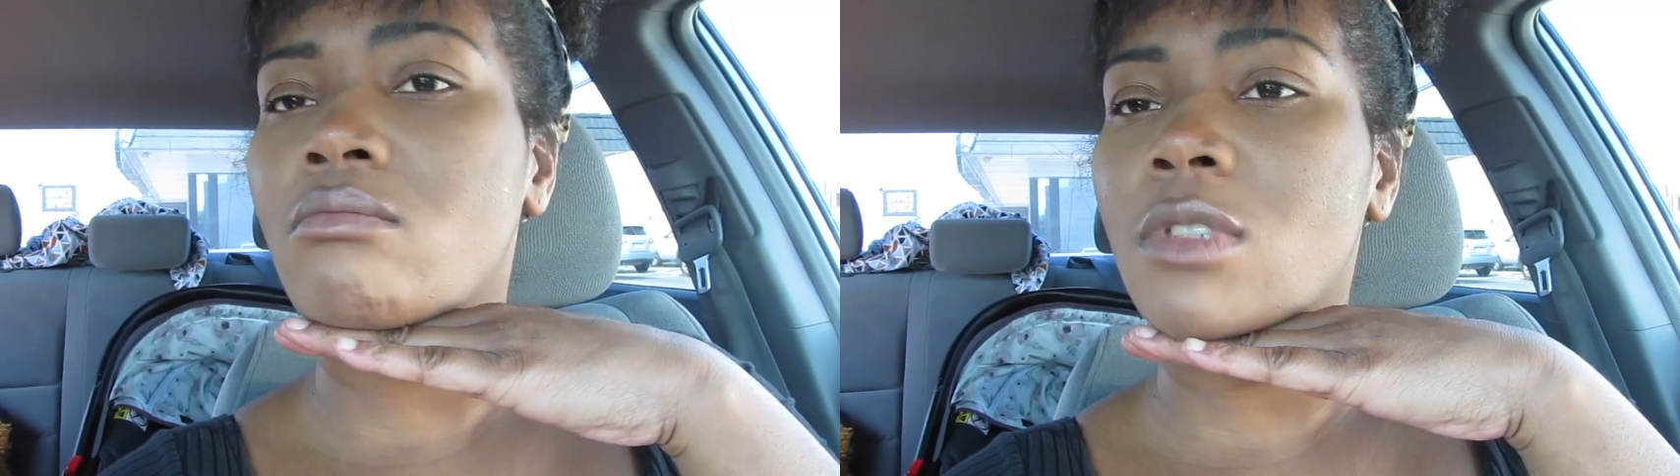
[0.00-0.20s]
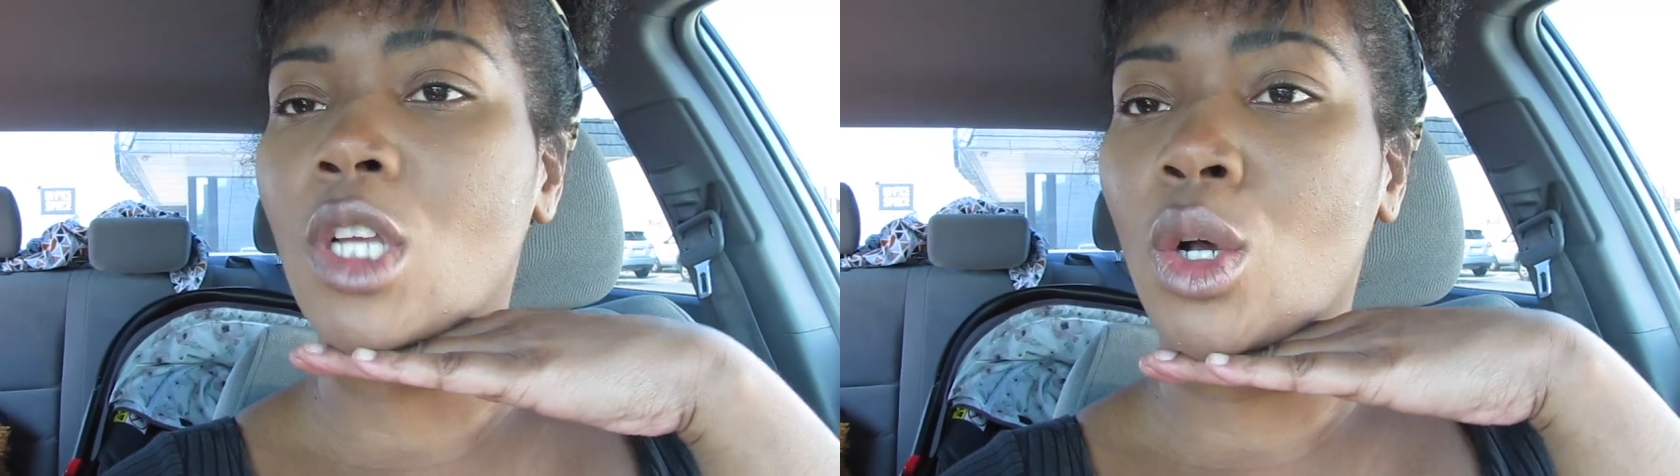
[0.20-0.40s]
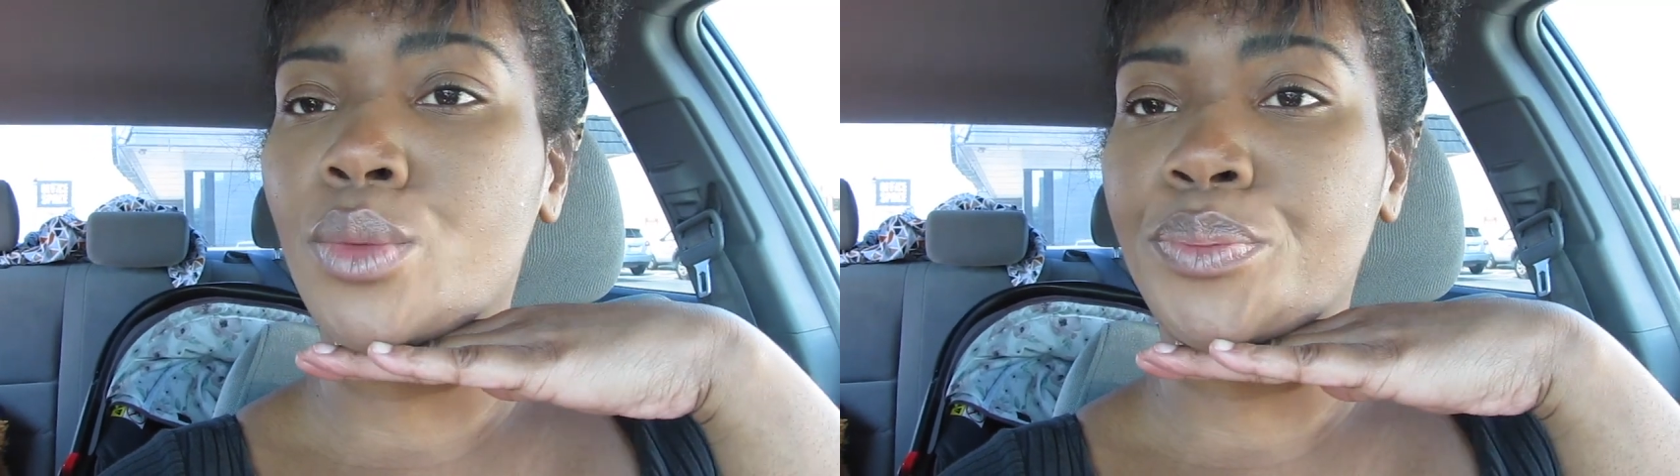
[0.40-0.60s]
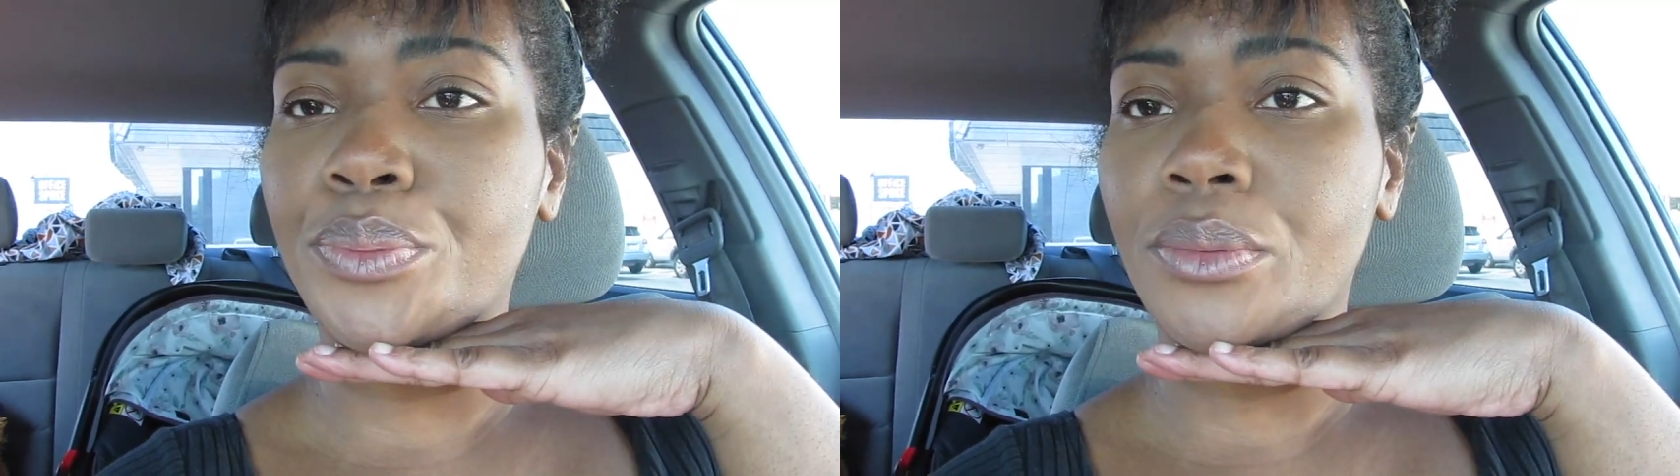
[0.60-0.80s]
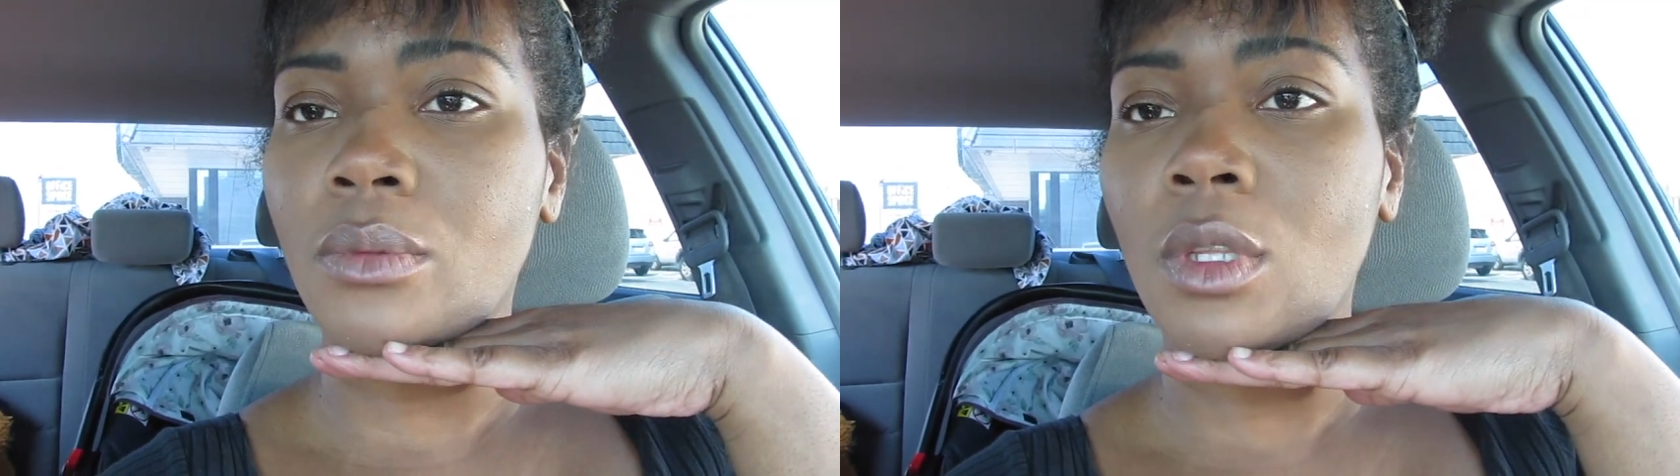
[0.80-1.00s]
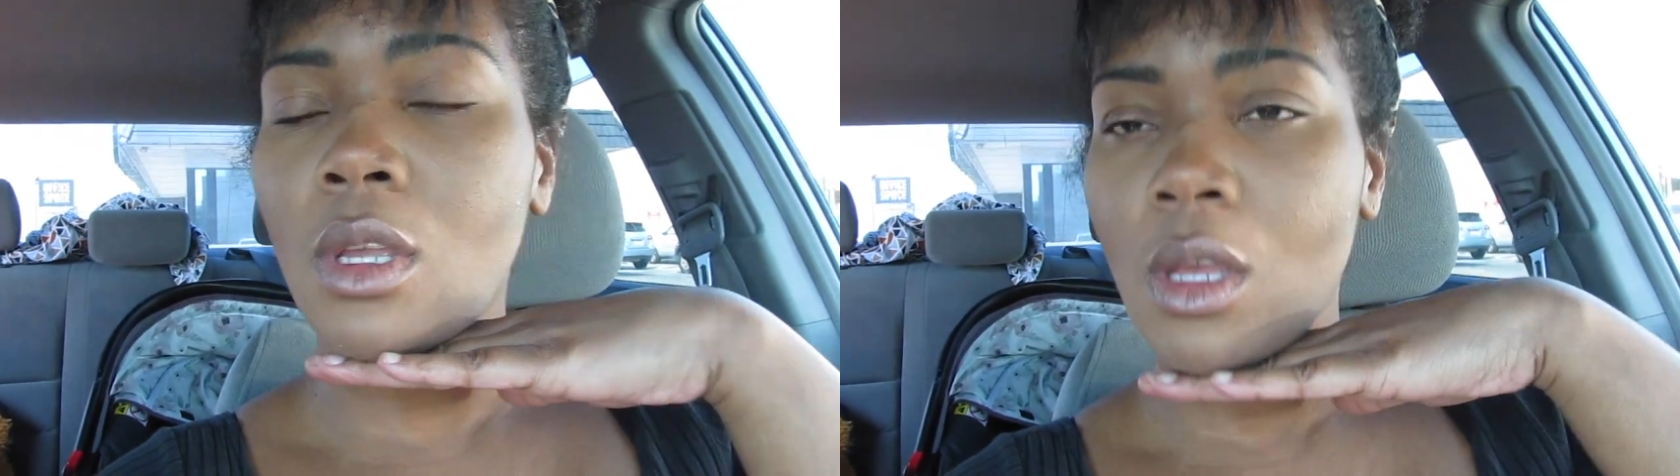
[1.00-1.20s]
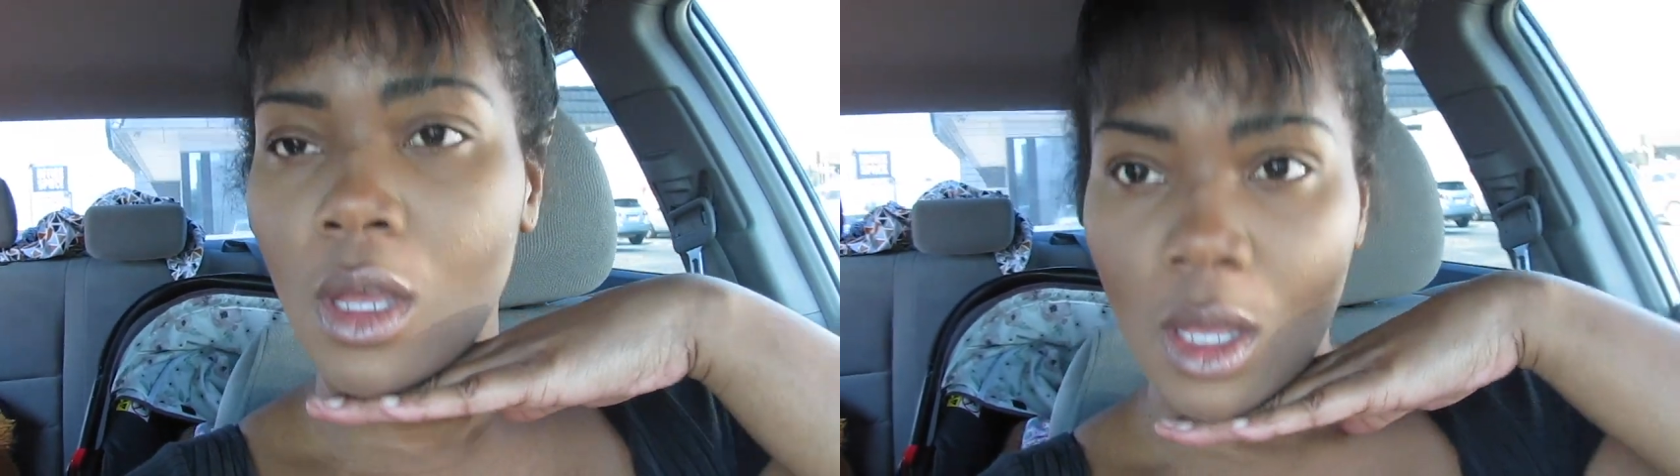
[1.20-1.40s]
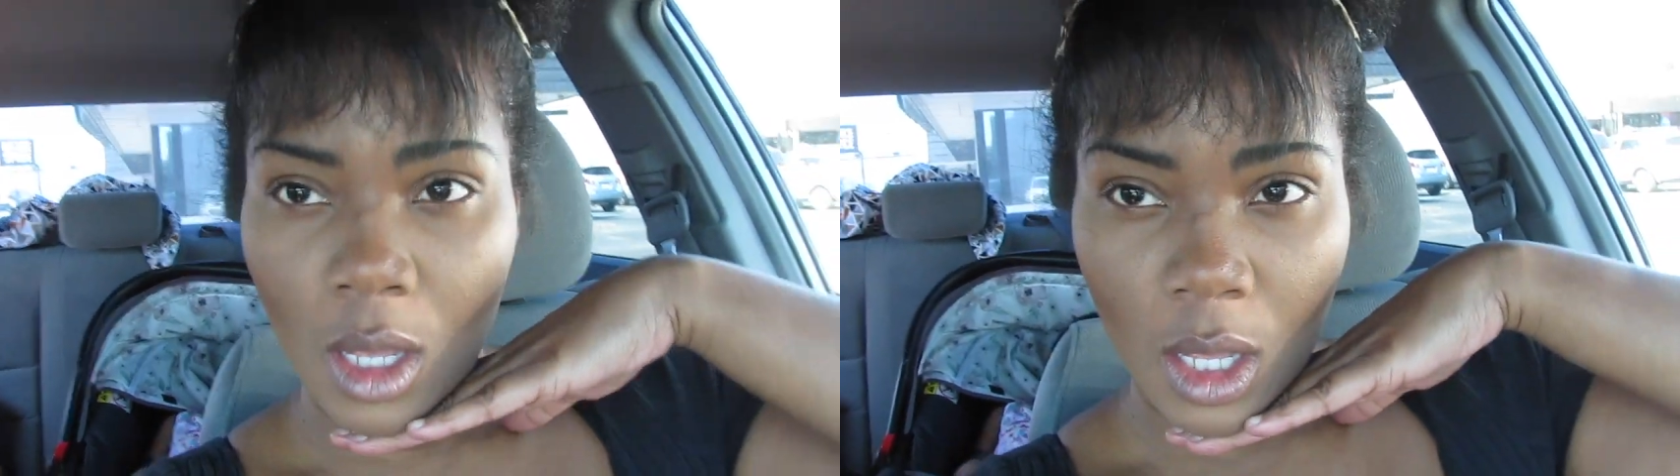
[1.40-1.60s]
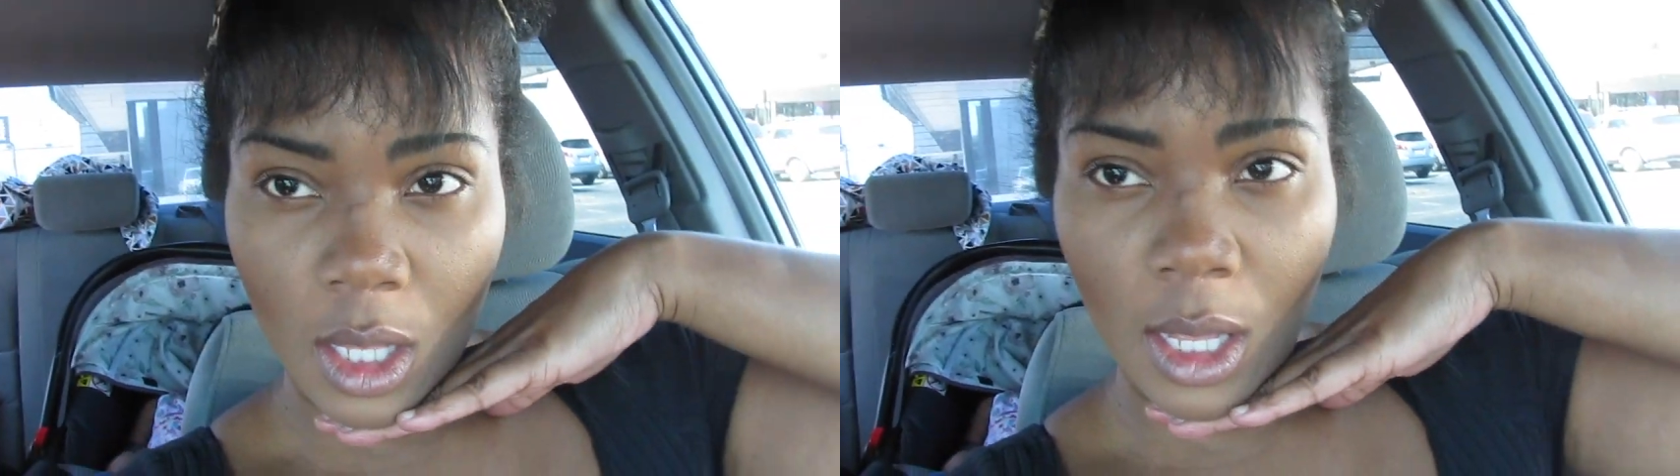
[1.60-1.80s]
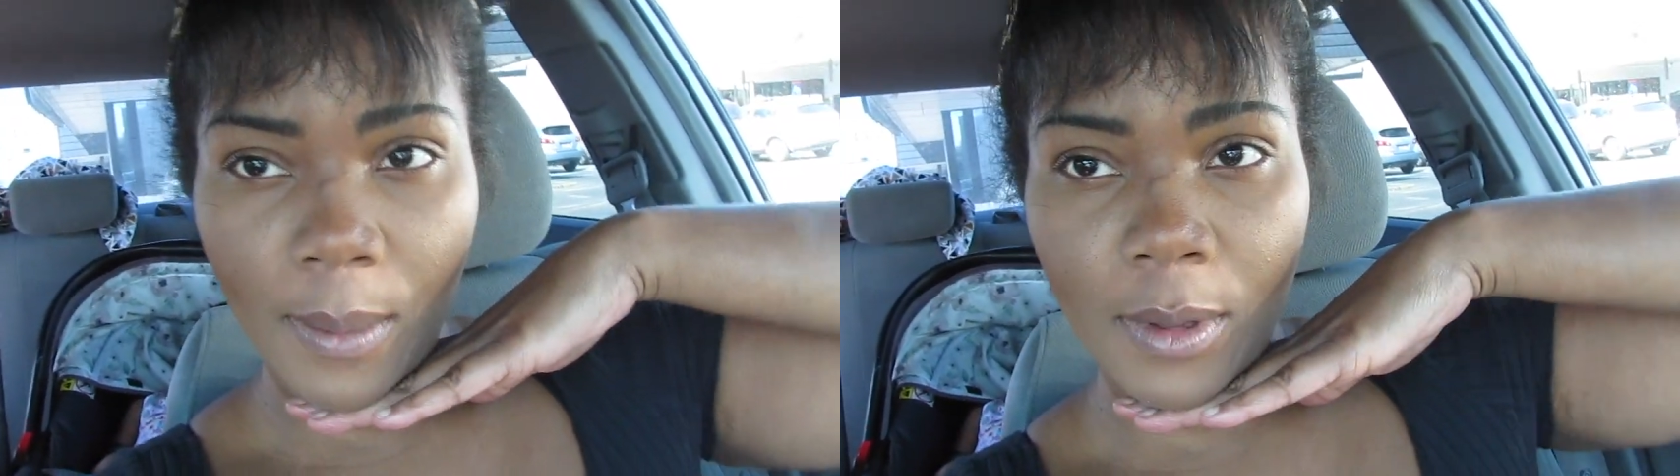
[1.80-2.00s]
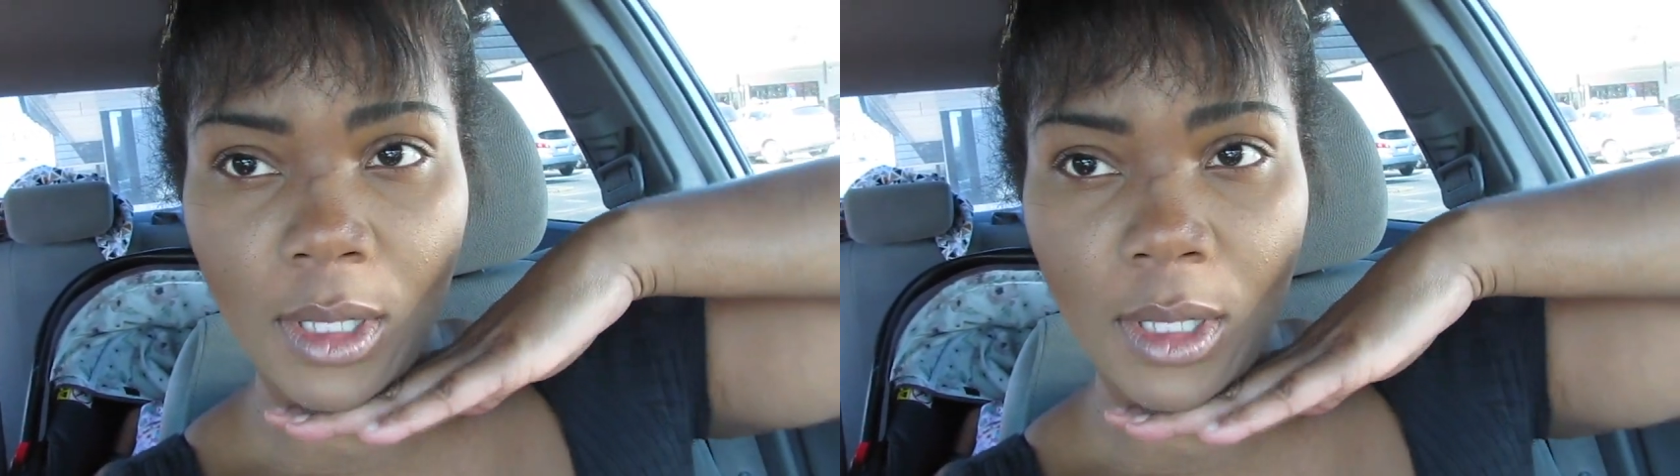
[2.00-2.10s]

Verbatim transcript: So, yep,